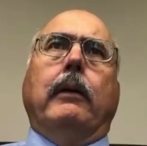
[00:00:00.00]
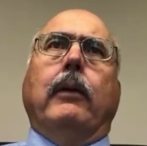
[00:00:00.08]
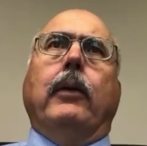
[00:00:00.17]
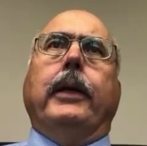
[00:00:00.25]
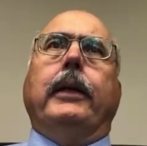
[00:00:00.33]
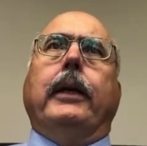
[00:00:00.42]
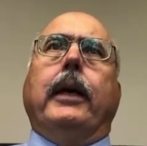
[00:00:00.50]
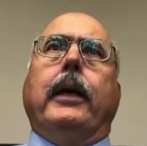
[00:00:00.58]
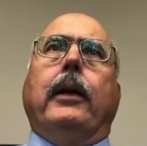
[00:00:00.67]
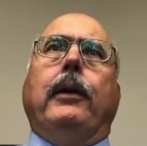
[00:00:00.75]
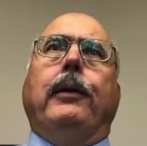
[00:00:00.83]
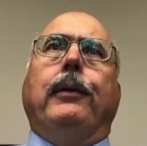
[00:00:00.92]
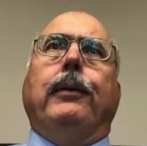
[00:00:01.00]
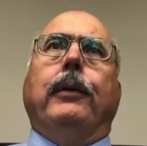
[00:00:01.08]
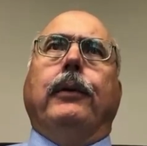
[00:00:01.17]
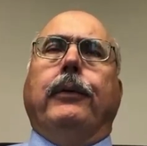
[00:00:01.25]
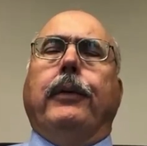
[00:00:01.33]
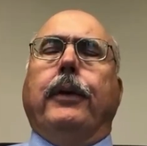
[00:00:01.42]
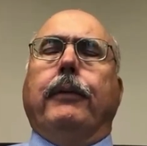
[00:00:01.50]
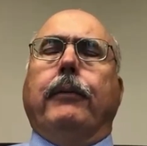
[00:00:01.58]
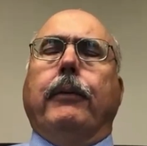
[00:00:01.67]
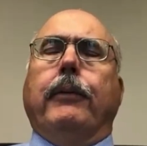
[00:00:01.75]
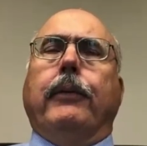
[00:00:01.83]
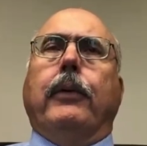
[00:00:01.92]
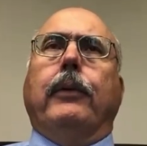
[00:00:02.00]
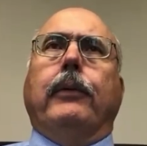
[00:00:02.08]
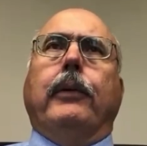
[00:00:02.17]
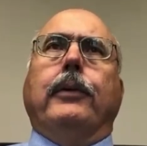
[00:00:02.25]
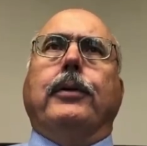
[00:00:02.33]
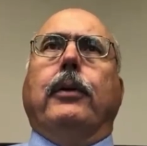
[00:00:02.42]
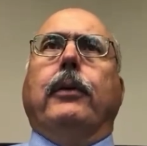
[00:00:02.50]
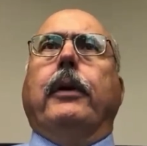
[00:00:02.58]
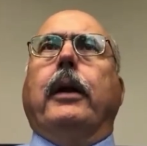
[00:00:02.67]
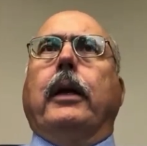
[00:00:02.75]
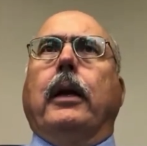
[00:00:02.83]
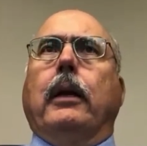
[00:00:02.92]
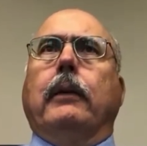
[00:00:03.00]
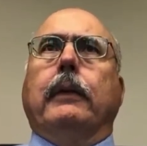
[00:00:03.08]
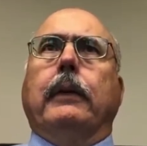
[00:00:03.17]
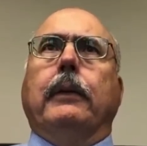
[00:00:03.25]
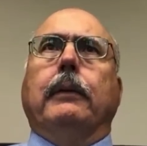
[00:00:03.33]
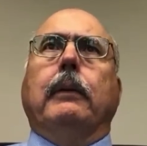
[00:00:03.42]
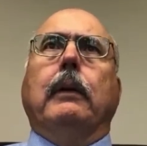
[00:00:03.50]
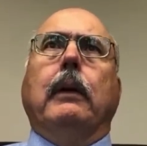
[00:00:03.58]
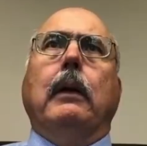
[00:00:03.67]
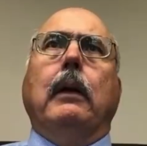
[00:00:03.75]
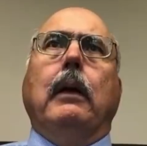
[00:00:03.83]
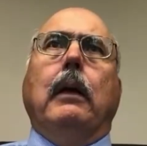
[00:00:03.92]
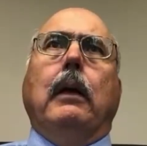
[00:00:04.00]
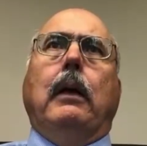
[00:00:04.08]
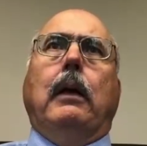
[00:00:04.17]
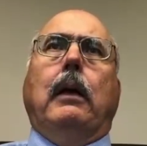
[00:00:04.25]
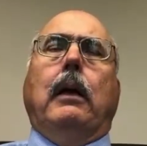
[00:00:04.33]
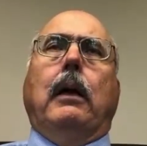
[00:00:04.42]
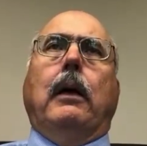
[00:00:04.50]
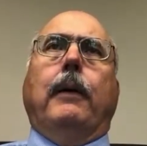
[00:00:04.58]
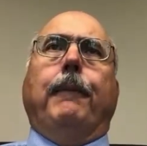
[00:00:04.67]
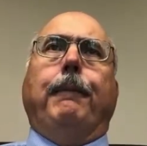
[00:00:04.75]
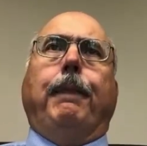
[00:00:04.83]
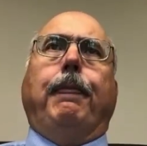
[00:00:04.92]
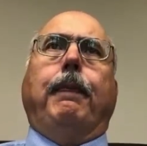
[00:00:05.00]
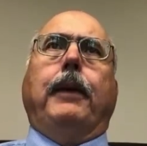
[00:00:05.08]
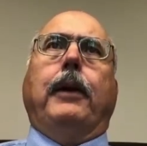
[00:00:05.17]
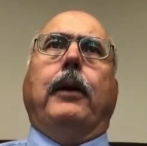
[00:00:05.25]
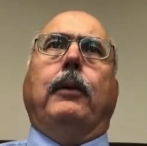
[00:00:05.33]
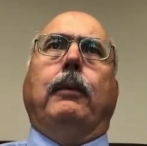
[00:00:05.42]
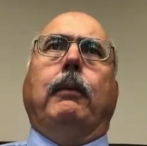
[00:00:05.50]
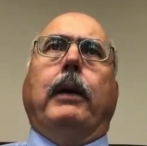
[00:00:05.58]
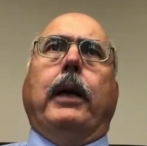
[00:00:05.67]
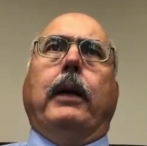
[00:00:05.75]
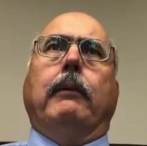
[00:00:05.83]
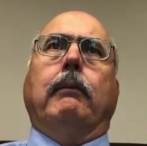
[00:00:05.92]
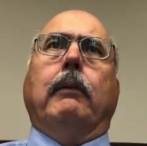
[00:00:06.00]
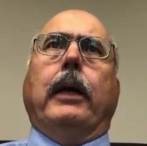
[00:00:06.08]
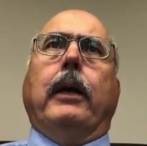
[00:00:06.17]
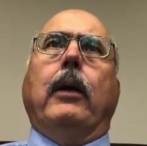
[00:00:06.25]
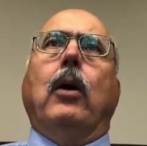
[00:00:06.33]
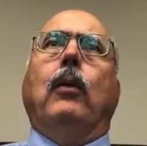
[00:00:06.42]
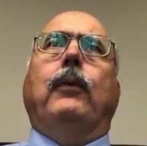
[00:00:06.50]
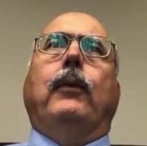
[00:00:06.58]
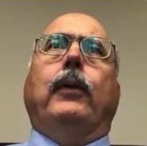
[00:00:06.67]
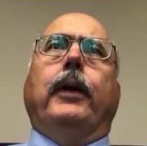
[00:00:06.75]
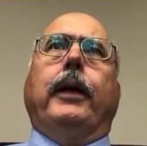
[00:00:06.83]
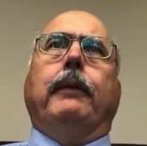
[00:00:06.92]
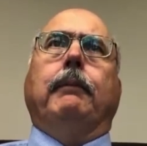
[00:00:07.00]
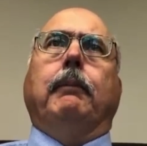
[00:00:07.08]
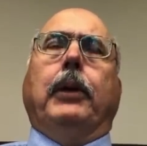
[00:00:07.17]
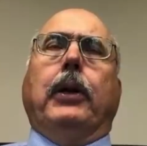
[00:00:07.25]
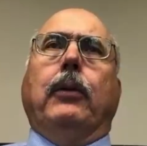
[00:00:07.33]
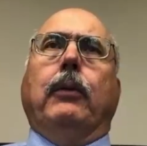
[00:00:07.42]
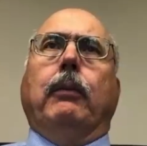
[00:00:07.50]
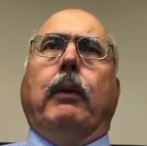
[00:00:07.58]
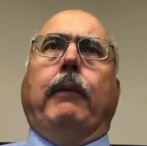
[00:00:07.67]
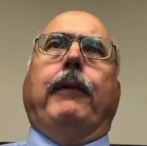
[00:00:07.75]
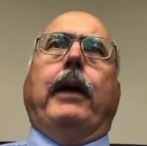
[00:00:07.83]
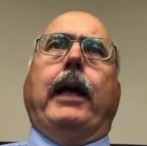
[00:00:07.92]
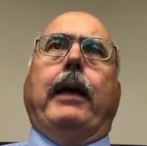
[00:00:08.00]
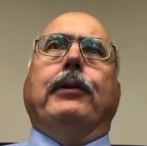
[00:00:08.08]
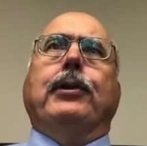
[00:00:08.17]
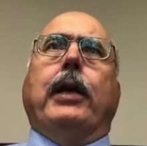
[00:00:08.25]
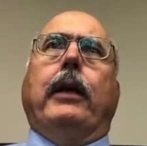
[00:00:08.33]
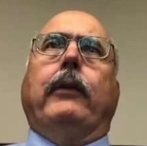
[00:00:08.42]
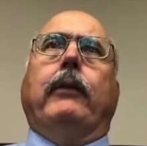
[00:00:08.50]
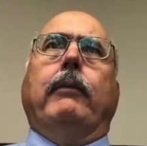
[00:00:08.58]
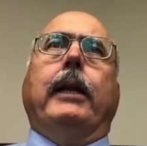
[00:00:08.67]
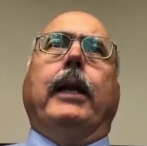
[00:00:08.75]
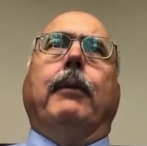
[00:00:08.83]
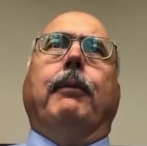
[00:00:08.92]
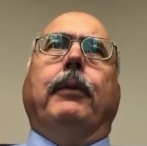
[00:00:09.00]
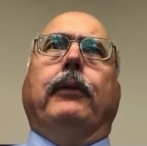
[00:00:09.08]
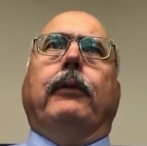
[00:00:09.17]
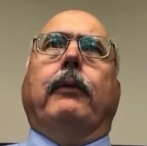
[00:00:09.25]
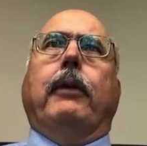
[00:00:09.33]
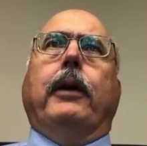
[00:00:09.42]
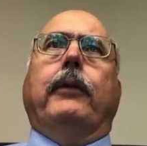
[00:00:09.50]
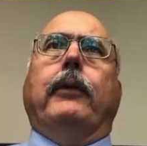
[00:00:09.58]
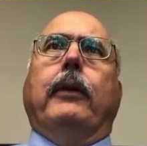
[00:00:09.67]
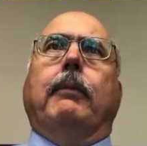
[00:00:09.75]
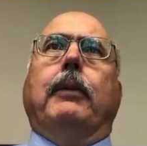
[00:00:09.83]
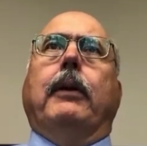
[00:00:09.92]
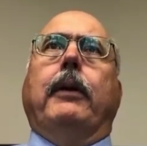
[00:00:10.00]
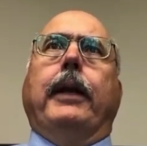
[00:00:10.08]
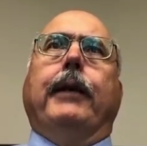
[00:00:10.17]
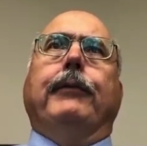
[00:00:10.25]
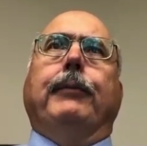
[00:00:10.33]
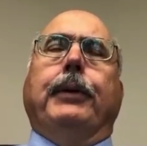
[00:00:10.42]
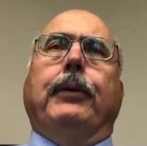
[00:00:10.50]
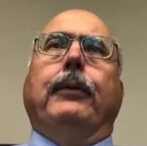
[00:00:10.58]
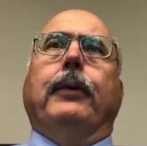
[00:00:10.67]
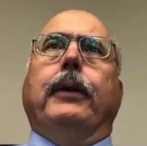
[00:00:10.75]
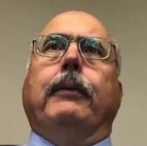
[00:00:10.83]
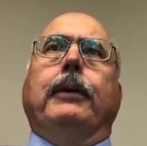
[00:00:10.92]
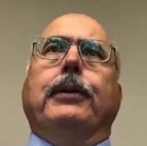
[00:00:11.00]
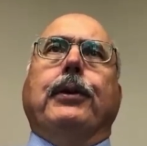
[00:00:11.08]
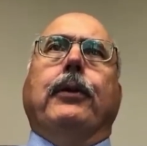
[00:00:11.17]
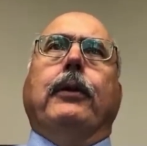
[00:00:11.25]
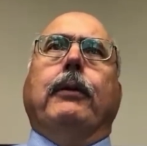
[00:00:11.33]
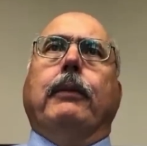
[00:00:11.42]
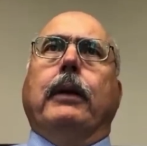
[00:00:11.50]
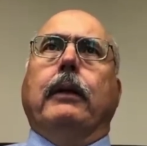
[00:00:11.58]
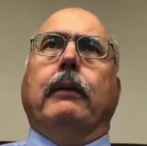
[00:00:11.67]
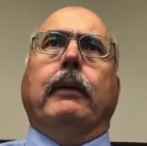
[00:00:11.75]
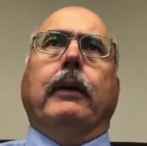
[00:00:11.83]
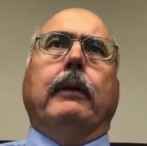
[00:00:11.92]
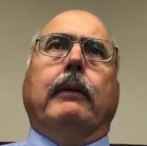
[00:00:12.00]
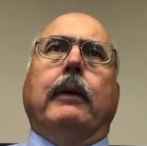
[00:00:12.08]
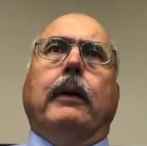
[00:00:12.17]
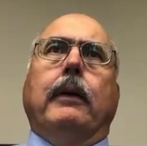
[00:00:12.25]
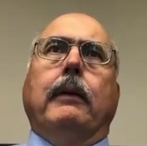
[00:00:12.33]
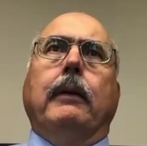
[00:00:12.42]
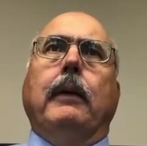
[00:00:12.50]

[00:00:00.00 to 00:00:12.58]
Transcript: the only thing I can do is deliver results and show that I can execute. Uh, you know, and and hopefully, you know, if I have a chance to meet up with those critics in a bar and have a beer with them and show them that that uh,